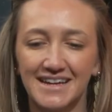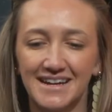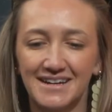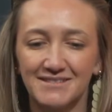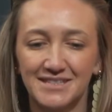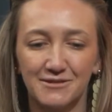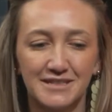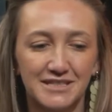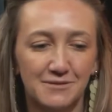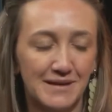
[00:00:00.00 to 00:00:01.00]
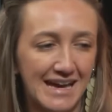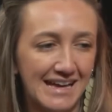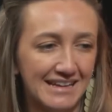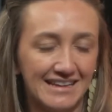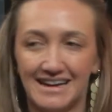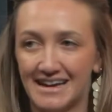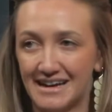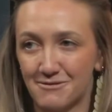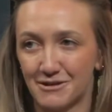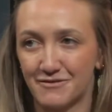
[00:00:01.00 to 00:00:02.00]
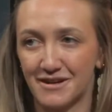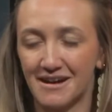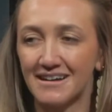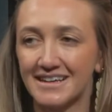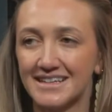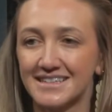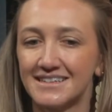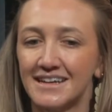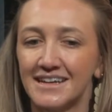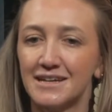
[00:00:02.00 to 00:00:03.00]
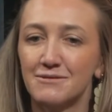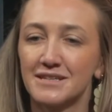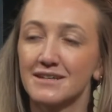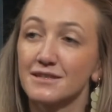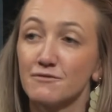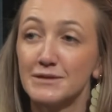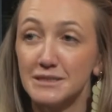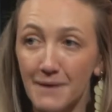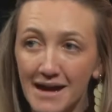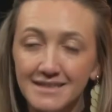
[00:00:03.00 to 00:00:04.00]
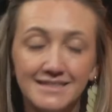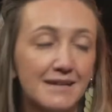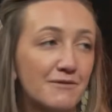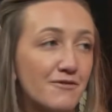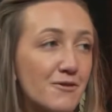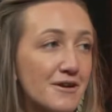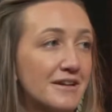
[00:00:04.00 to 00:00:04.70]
I was talking to Bilal, one of our colleagues, and he was like, so you've been to Pakistan before?